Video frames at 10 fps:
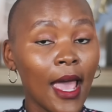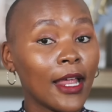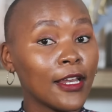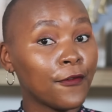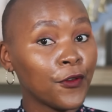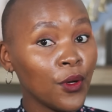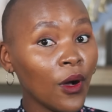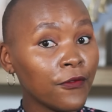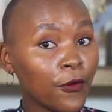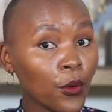And if you
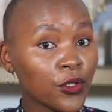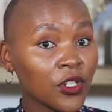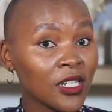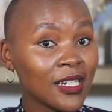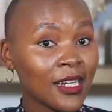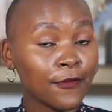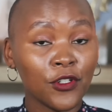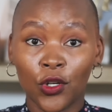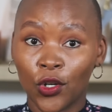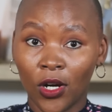are fortunate enough
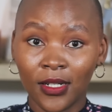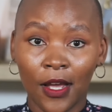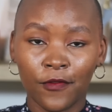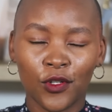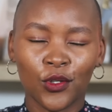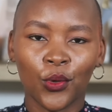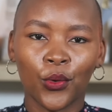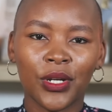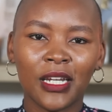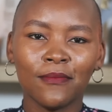to not have a
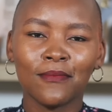story,